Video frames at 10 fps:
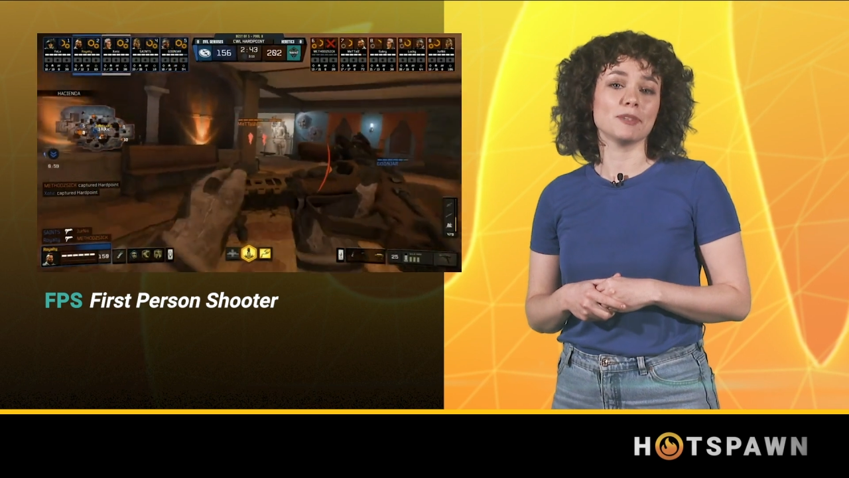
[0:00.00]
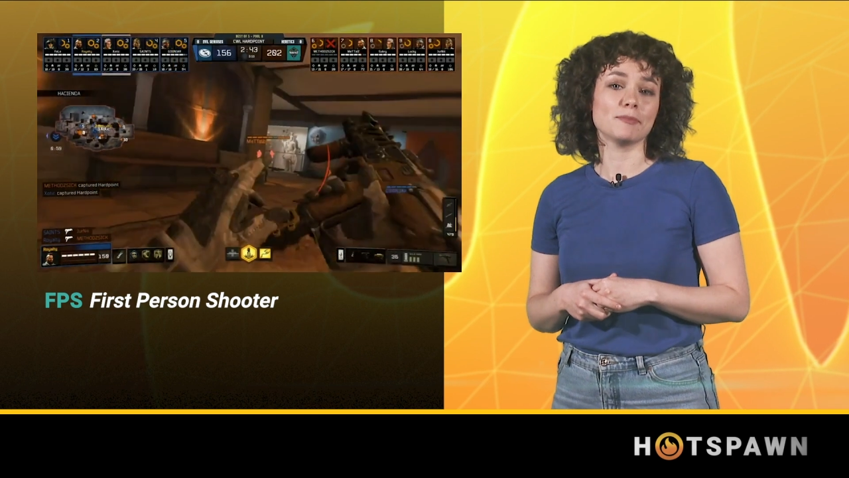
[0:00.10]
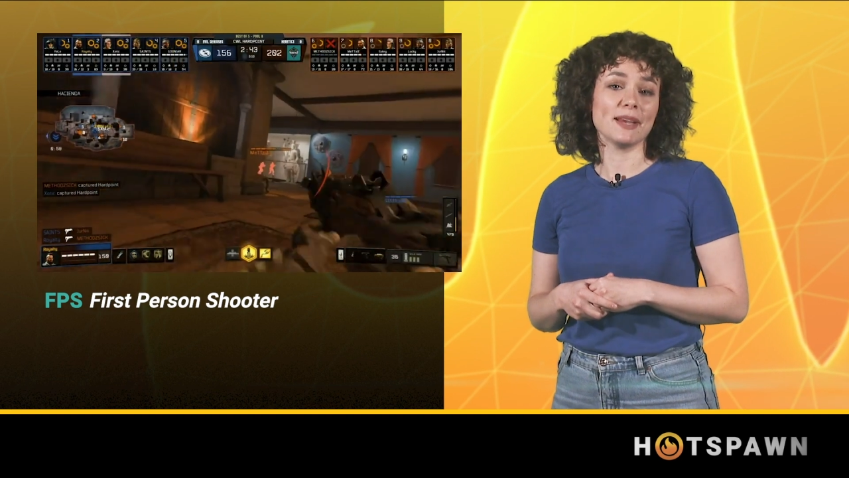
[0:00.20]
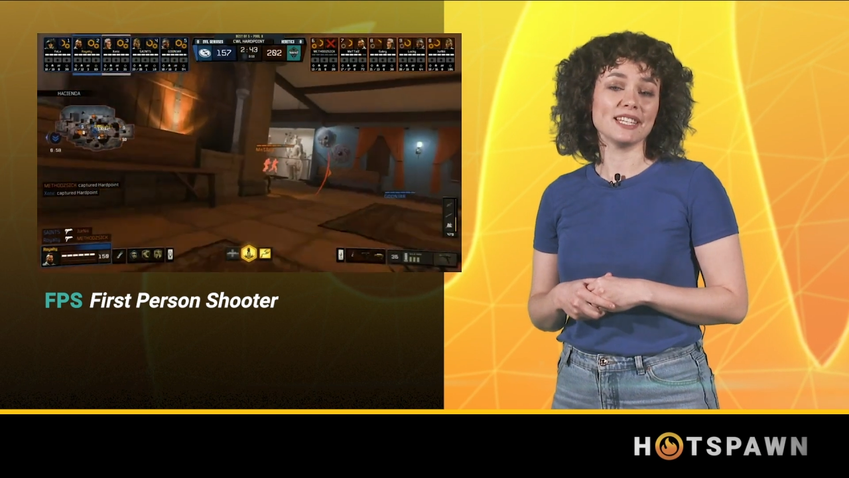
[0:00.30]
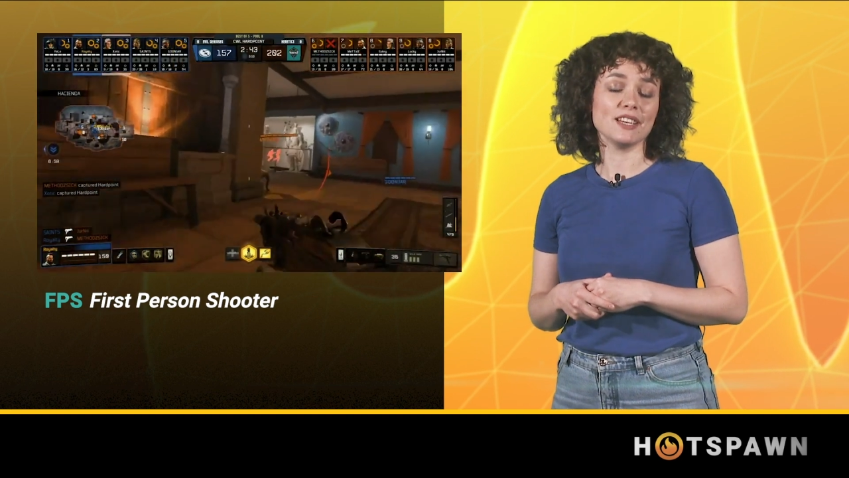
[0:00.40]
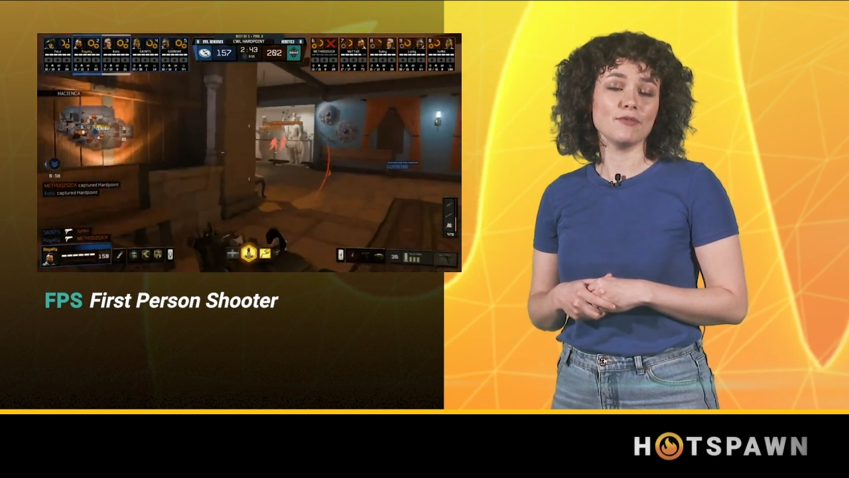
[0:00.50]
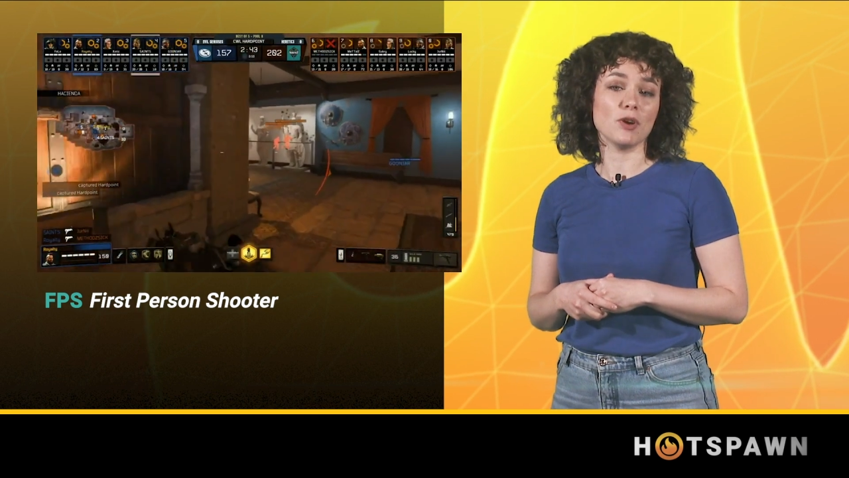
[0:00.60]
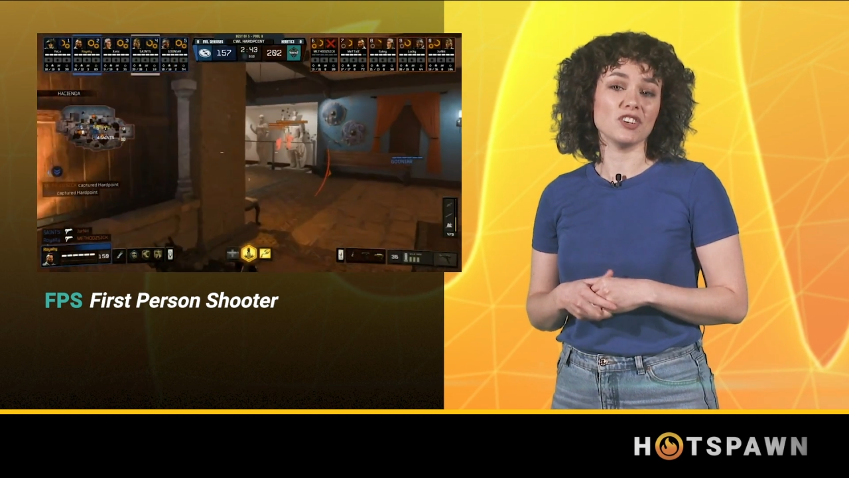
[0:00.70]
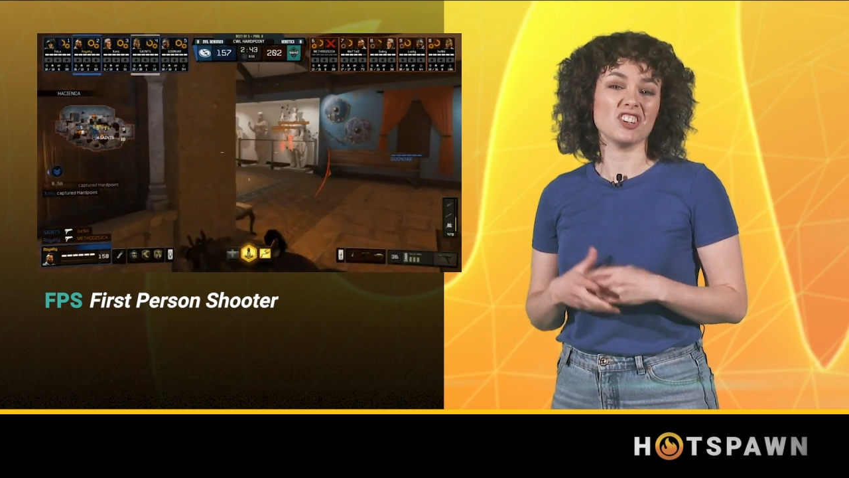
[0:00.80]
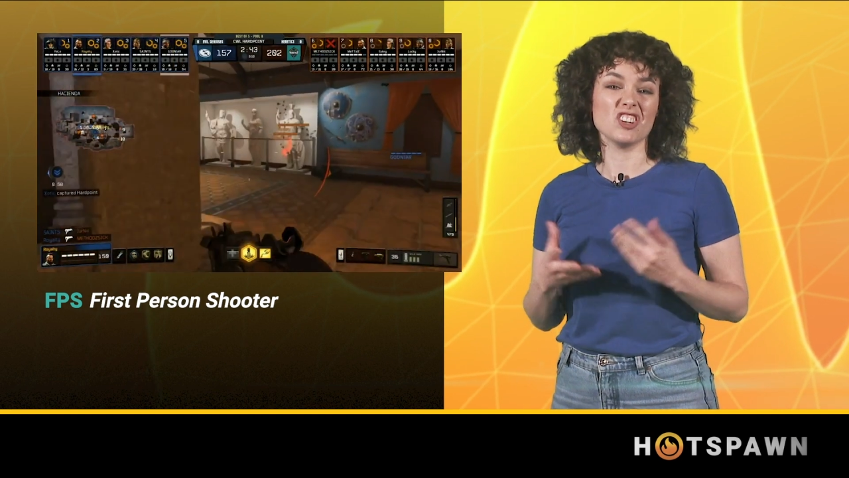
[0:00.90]
perspective
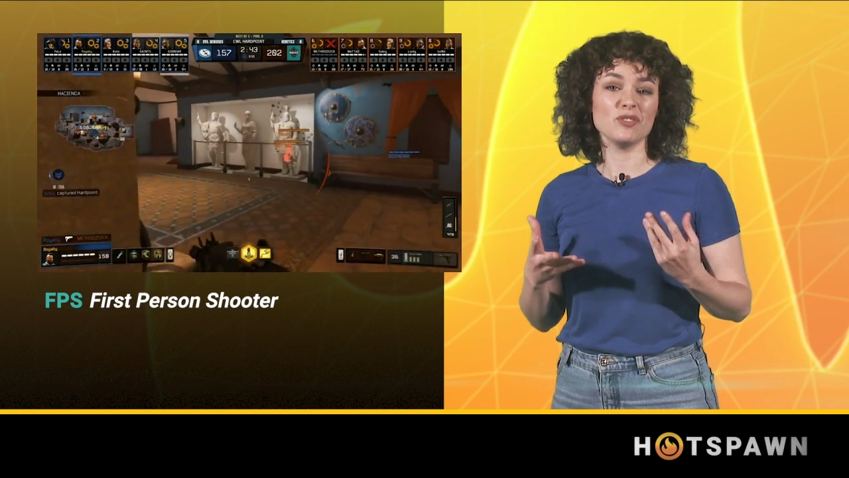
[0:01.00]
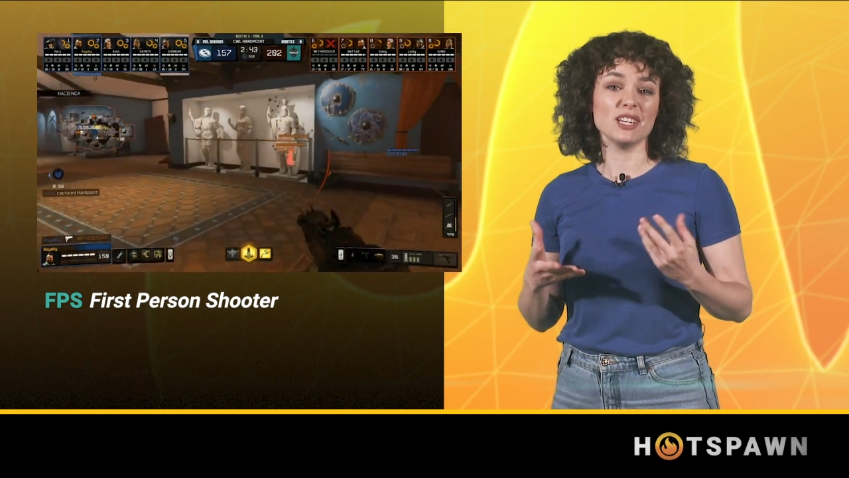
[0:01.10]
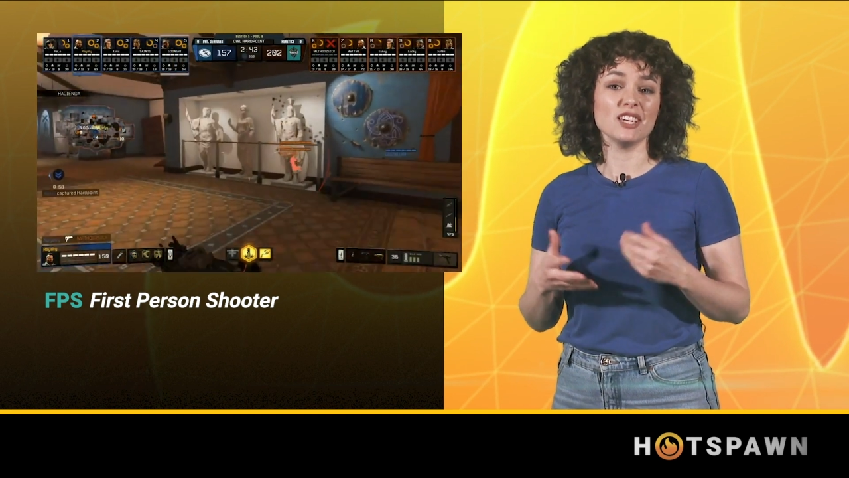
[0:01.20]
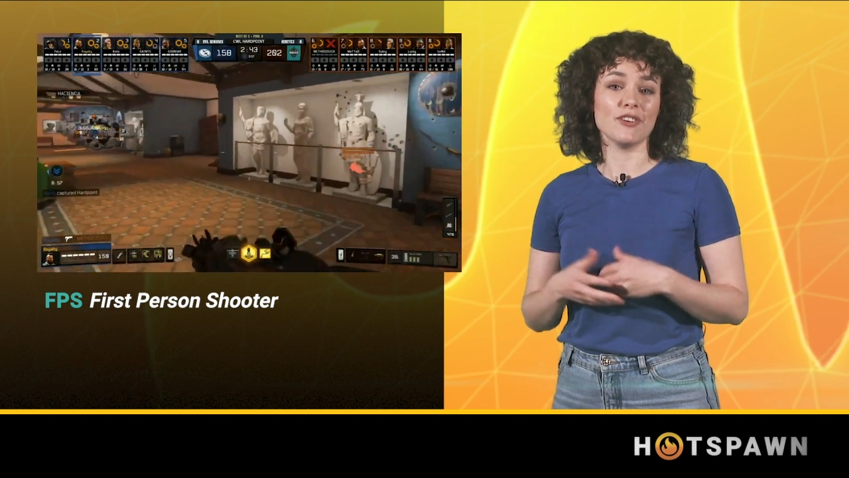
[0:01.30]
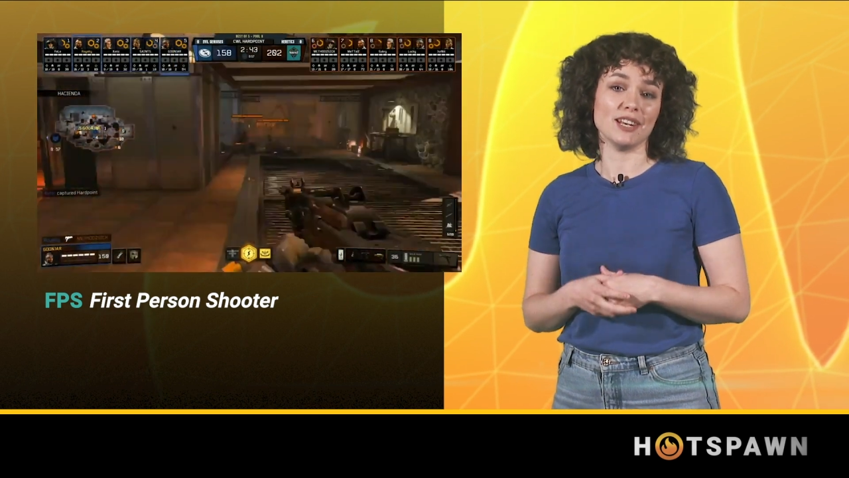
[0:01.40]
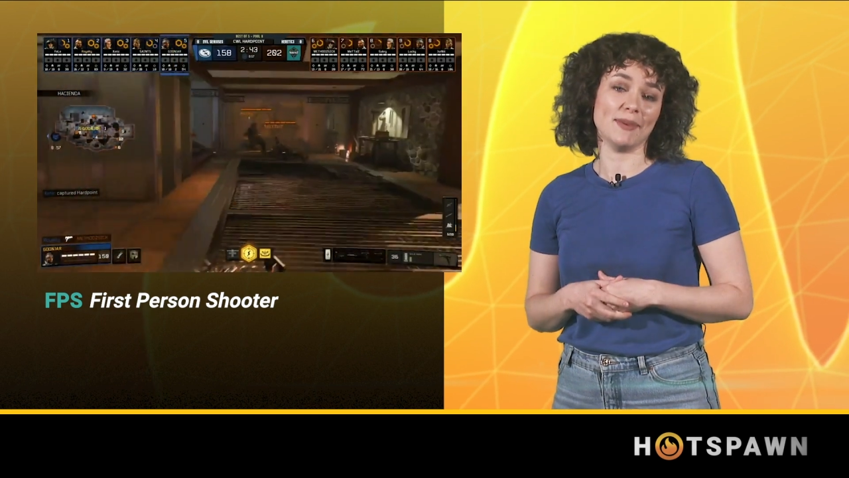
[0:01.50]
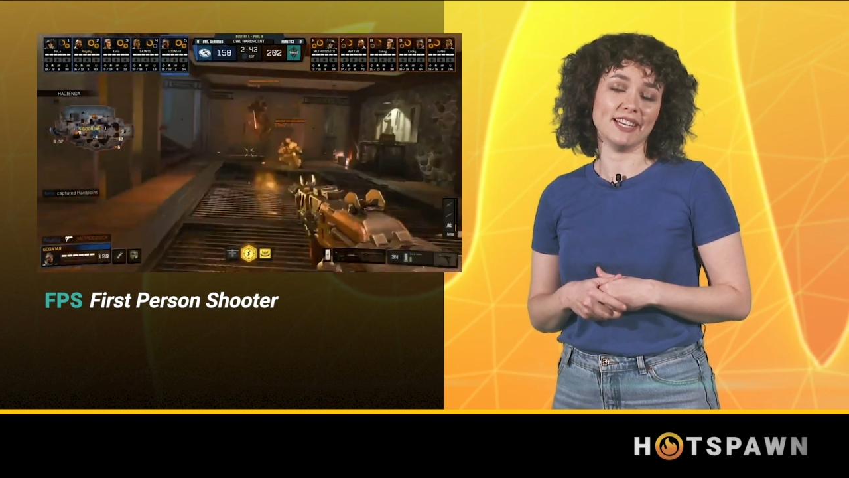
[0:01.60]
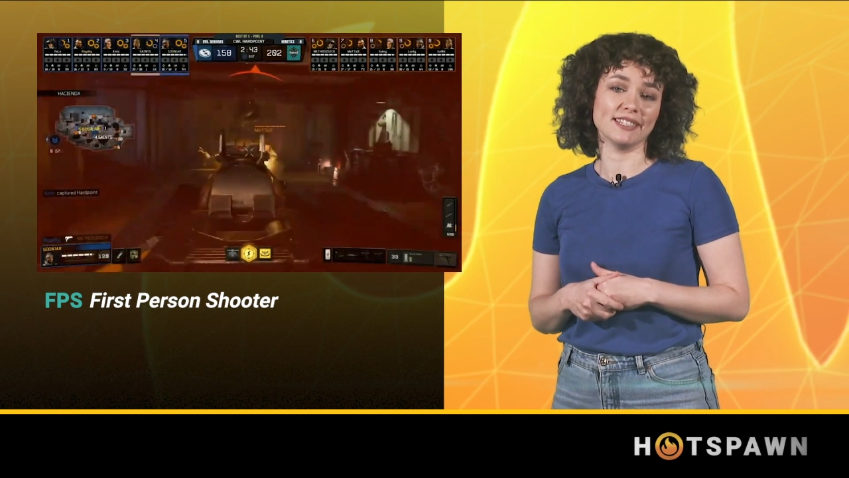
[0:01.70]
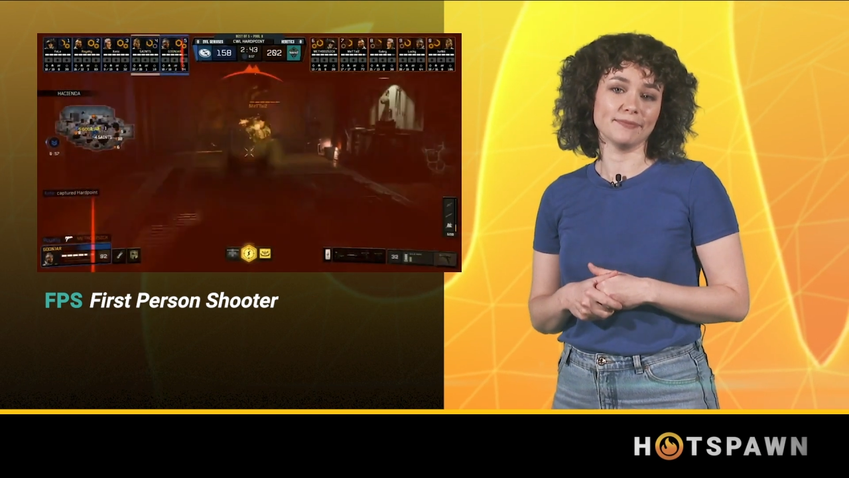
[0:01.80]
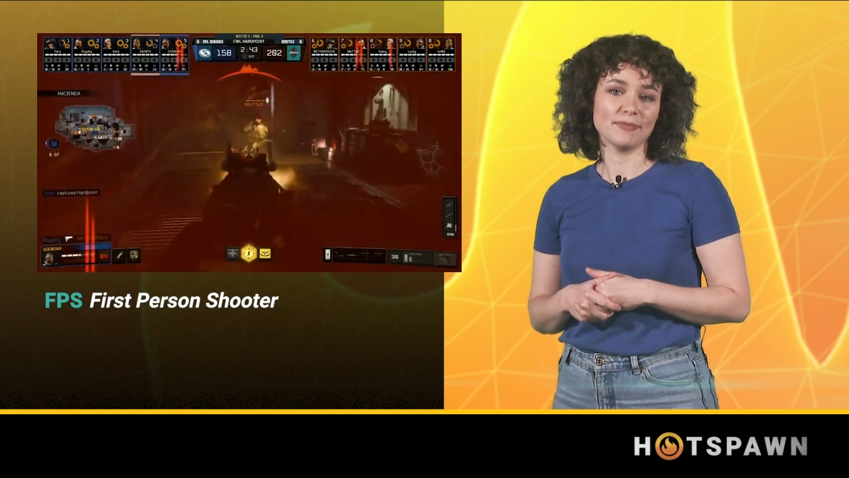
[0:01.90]
while you're shooting your
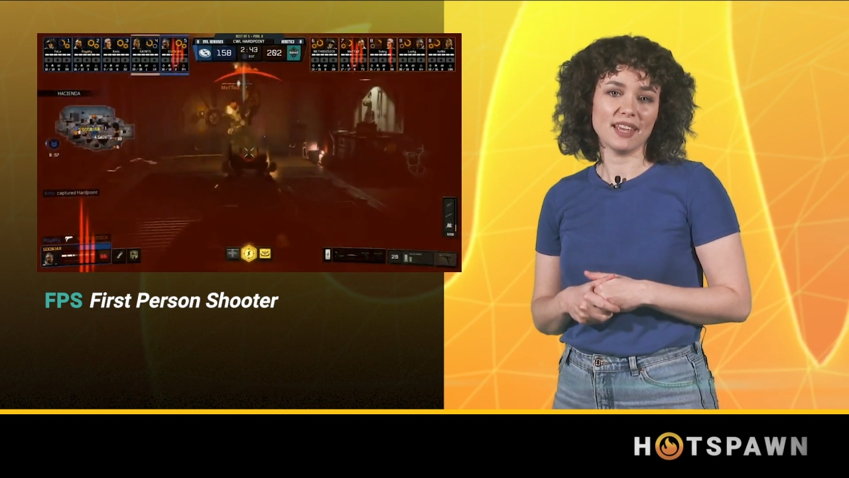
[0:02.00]
enemies.